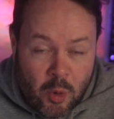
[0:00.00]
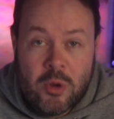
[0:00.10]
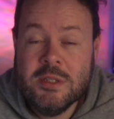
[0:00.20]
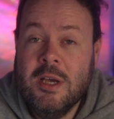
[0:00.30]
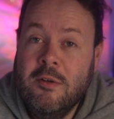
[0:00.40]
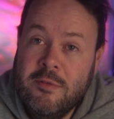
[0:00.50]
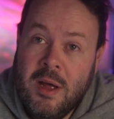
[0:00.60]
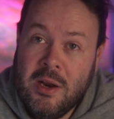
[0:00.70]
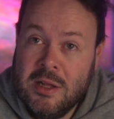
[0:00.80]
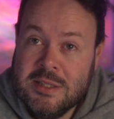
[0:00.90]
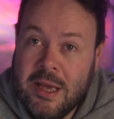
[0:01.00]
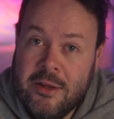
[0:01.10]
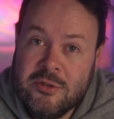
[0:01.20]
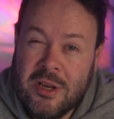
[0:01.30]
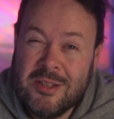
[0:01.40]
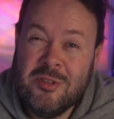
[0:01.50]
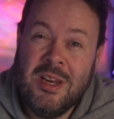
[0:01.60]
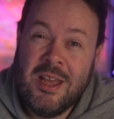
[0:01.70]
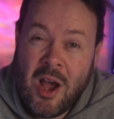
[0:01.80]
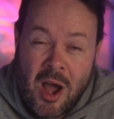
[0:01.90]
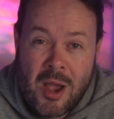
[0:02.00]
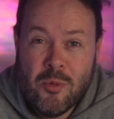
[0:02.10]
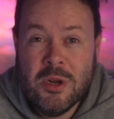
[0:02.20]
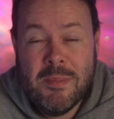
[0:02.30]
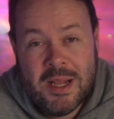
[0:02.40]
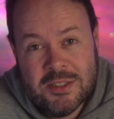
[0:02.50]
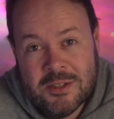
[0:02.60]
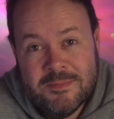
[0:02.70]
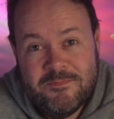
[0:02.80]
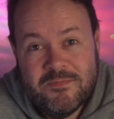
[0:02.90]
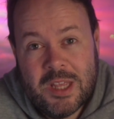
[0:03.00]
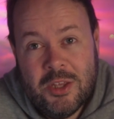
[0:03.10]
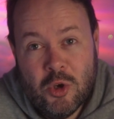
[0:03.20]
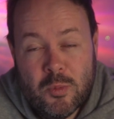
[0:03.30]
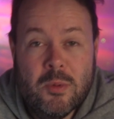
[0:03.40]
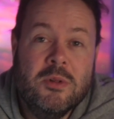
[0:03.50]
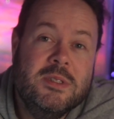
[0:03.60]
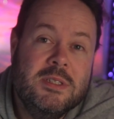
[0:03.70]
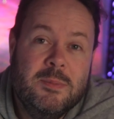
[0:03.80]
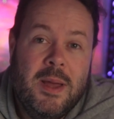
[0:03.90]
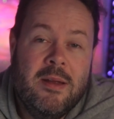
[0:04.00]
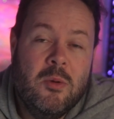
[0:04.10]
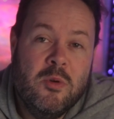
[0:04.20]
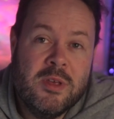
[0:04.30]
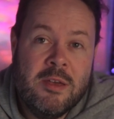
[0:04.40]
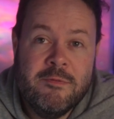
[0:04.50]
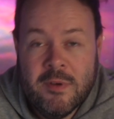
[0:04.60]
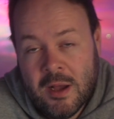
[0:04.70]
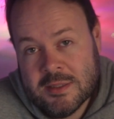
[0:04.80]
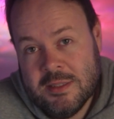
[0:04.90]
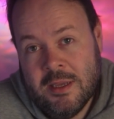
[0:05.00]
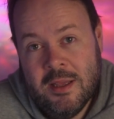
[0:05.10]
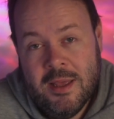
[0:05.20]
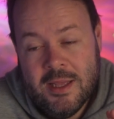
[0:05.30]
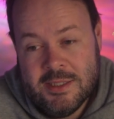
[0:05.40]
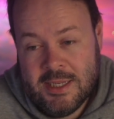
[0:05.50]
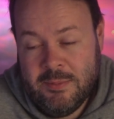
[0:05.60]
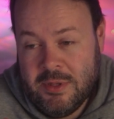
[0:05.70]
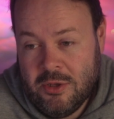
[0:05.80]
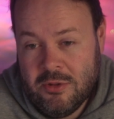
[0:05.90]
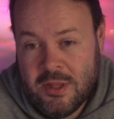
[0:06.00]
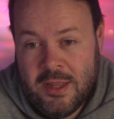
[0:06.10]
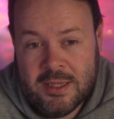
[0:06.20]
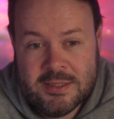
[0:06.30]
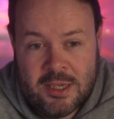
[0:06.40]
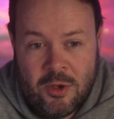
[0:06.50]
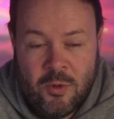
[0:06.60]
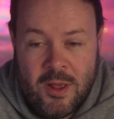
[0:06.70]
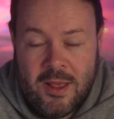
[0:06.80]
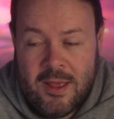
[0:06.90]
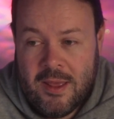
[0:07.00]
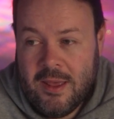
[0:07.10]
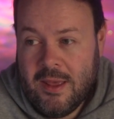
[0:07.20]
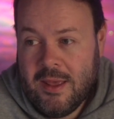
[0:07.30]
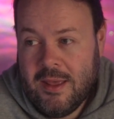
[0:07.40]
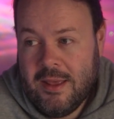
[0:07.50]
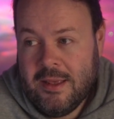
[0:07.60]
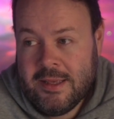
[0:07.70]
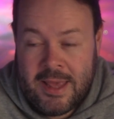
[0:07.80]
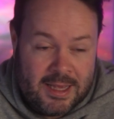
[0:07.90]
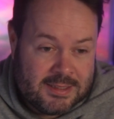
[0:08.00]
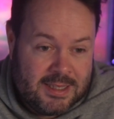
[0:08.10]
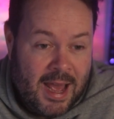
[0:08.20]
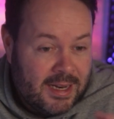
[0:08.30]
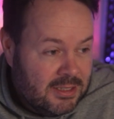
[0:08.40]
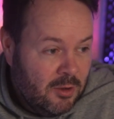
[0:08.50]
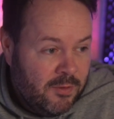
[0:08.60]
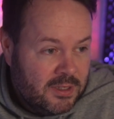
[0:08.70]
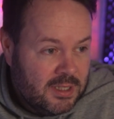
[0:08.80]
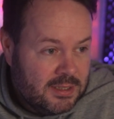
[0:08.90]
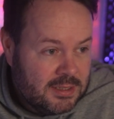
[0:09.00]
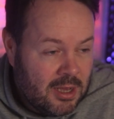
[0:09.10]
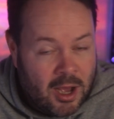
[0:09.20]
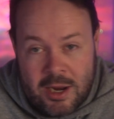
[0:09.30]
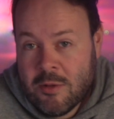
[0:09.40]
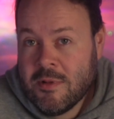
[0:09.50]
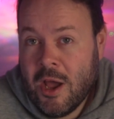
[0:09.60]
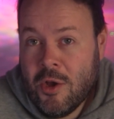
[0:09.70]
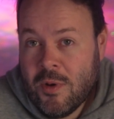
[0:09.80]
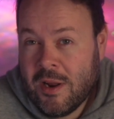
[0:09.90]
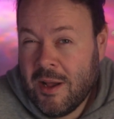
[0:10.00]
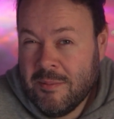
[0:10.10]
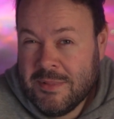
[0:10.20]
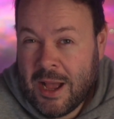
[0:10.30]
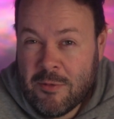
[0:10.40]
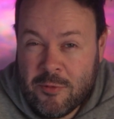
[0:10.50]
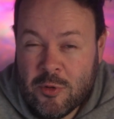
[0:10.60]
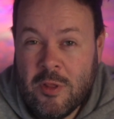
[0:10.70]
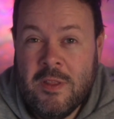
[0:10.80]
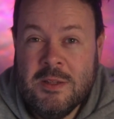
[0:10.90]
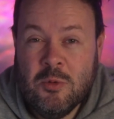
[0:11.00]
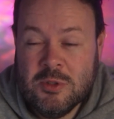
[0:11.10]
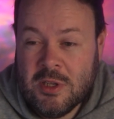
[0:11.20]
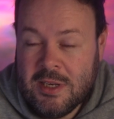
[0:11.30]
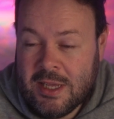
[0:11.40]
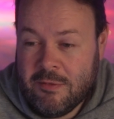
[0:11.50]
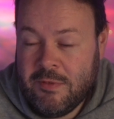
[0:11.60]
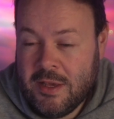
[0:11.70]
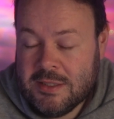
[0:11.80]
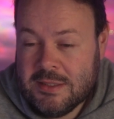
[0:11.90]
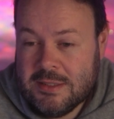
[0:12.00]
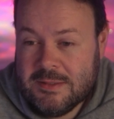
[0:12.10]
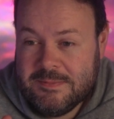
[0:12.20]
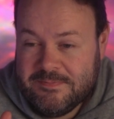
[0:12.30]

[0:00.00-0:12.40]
bought yourself a 9800 X3D, I would imagine you'll be wanting to pair it with a faster GPU than this. So, yes, can Intel fix this? I don't know, and I'm doubtful that this will suddenly get fixed.